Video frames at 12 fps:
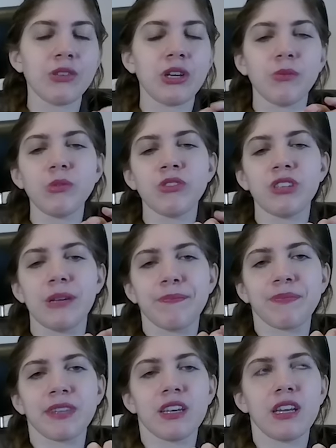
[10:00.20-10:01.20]
don't know. We'll
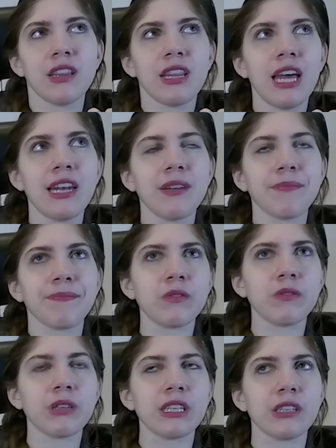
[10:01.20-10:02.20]
see. Then
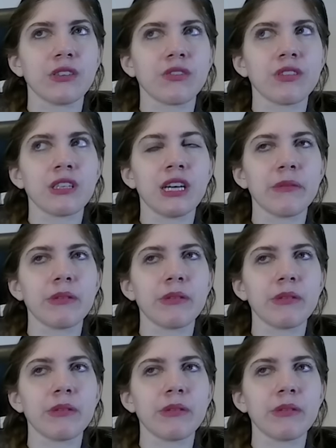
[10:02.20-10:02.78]
what else?